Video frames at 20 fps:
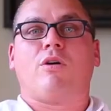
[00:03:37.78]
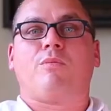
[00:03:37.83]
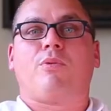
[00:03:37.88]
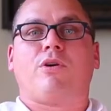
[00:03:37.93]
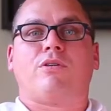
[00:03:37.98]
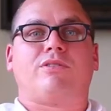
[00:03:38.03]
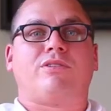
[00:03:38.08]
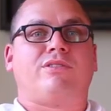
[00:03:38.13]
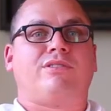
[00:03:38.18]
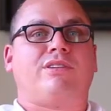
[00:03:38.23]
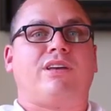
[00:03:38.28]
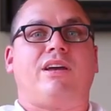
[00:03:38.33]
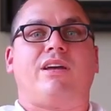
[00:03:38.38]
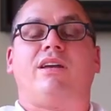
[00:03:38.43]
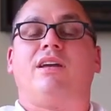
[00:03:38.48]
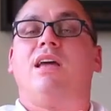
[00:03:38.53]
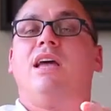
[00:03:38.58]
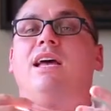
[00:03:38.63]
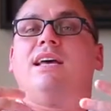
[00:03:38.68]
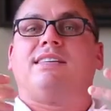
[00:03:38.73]
one person
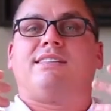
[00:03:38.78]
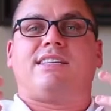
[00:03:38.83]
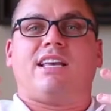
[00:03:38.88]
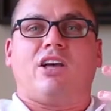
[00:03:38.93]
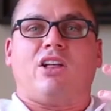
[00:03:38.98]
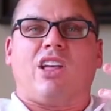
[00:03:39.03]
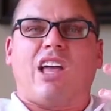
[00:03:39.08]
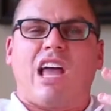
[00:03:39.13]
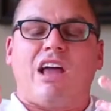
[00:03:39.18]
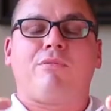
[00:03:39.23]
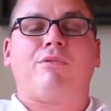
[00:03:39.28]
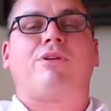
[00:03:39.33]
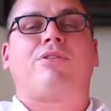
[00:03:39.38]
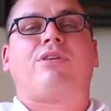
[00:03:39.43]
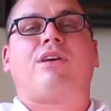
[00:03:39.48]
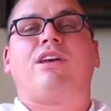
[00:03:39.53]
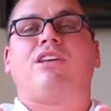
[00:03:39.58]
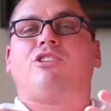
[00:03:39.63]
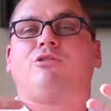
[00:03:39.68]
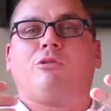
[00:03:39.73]
say, sell
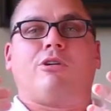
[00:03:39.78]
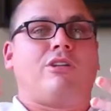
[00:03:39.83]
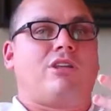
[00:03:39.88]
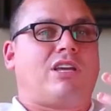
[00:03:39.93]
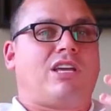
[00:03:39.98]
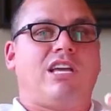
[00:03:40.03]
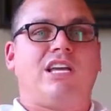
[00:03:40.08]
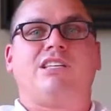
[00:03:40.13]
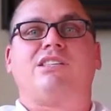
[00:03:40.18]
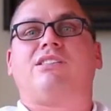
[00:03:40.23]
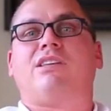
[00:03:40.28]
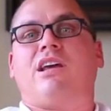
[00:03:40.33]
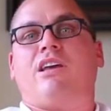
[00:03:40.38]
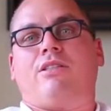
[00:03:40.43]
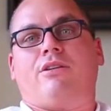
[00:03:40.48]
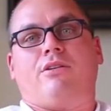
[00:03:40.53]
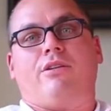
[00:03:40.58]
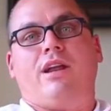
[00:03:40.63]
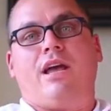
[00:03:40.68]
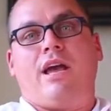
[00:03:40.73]
everything to where the kids think they're